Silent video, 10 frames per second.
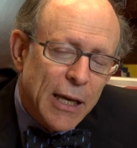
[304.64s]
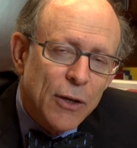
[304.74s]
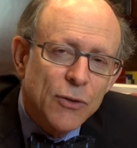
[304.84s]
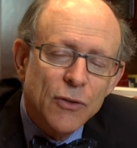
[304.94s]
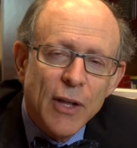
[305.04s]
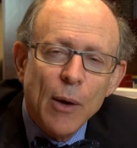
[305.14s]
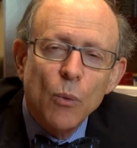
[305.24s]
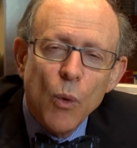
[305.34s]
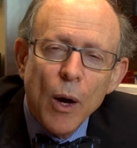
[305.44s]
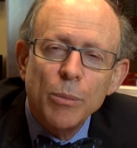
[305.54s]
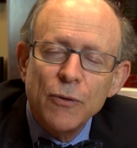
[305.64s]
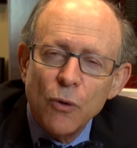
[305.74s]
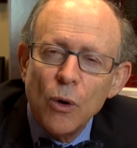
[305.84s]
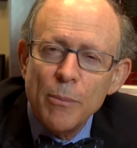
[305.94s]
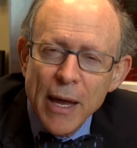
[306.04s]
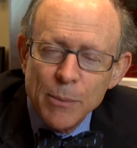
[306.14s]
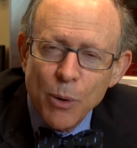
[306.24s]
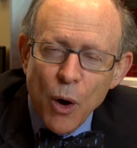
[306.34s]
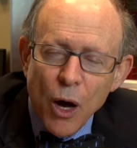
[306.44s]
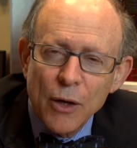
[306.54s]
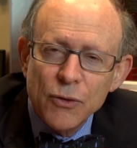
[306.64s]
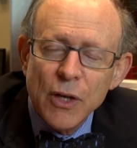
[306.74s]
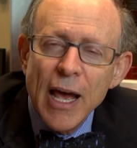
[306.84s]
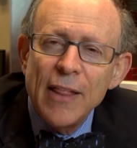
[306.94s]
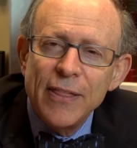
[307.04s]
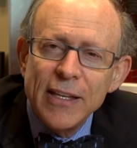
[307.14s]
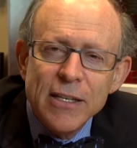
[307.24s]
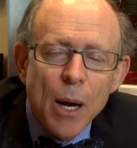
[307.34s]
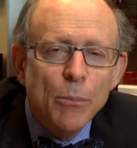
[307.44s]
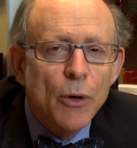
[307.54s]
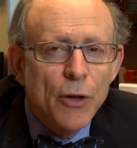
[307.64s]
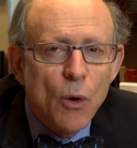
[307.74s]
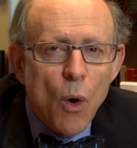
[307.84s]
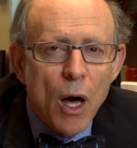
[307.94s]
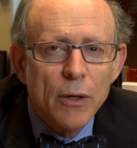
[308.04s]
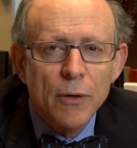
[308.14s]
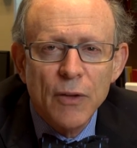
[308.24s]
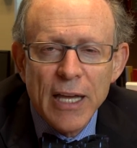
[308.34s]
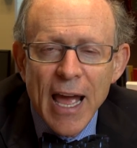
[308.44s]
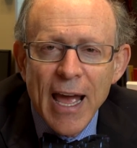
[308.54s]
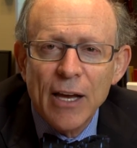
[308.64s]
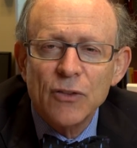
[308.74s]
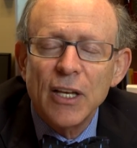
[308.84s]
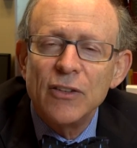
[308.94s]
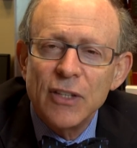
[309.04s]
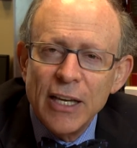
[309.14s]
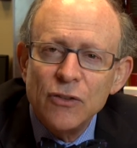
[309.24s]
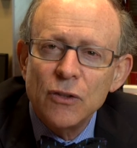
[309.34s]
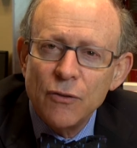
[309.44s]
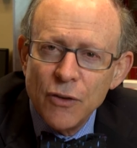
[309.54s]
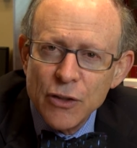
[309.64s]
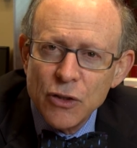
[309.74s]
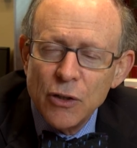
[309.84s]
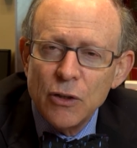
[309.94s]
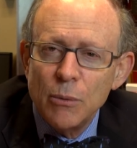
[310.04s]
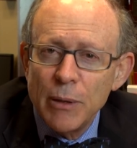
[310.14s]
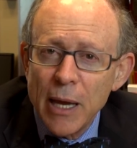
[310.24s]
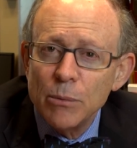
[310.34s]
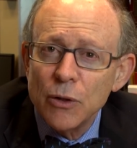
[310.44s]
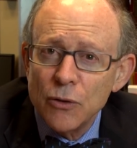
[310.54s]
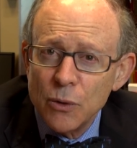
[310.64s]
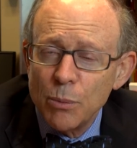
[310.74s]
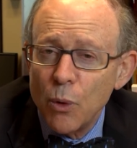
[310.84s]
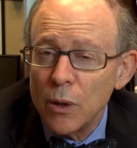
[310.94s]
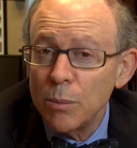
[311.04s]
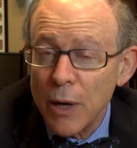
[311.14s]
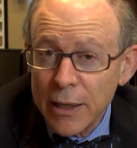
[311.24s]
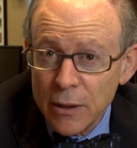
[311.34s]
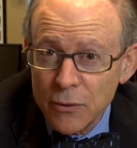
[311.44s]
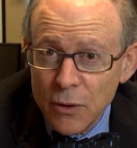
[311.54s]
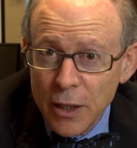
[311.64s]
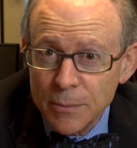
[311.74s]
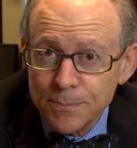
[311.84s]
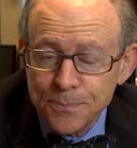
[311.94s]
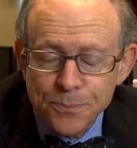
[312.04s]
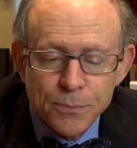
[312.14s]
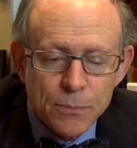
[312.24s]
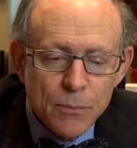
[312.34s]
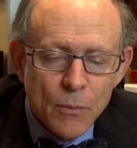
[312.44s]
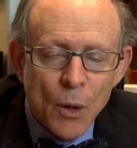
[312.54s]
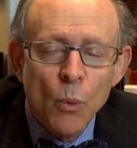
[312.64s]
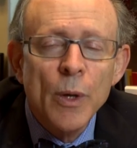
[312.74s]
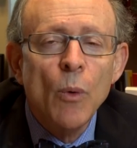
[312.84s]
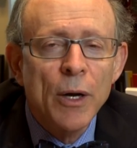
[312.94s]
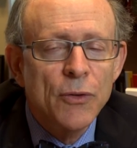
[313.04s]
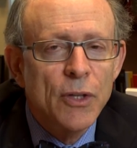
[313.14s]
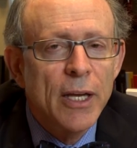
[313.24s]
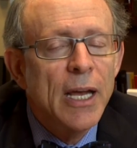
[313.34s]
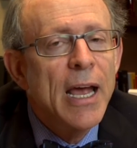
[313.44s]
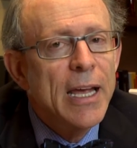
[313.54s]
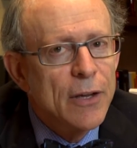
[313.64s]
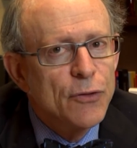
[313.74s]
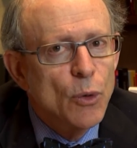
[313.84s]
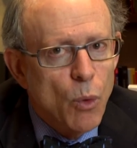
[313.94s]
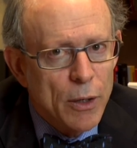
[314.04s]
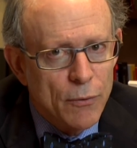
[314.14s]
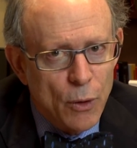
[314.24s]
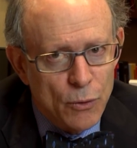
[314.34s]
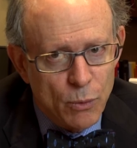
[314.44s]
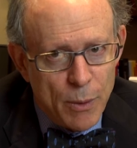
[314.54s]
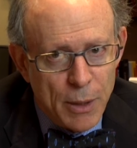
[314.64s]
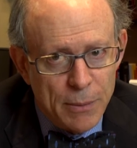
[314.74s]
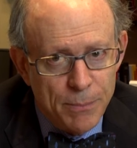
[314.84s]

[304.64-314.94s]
is, is that well before menopause, the number and the quality of the eggs is insufficient to be able to support a pregnancy. We want to see if you're one of those women.